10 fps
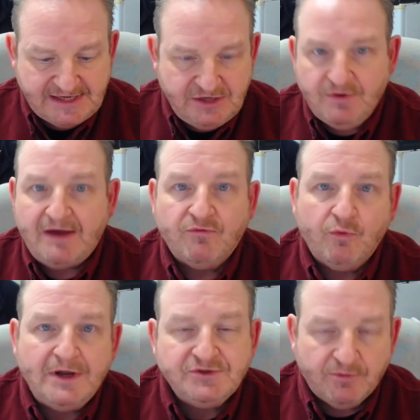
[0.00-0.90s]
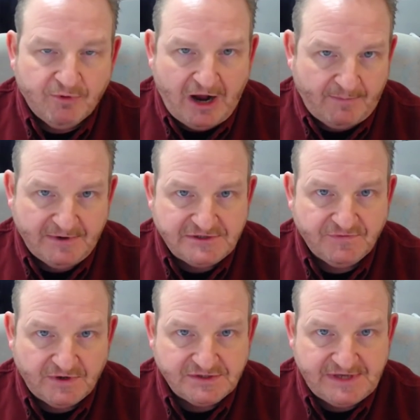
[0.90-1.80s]
you have rental properties,
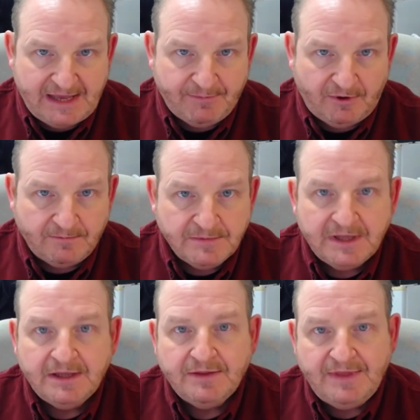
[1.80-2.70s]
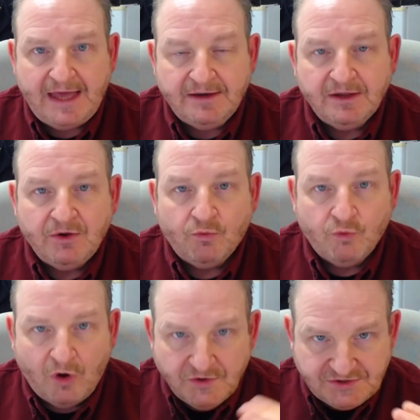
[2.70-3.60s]
for example, that
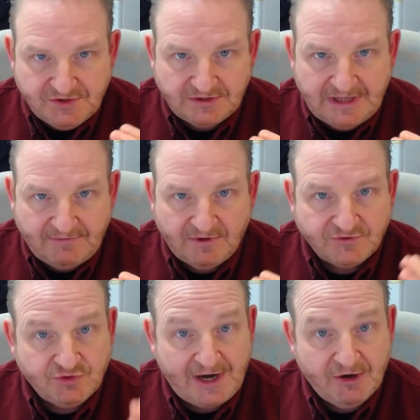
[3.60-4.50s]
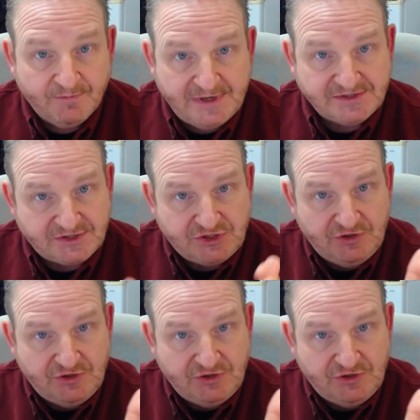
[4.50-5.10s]
rose to the level of trade or business.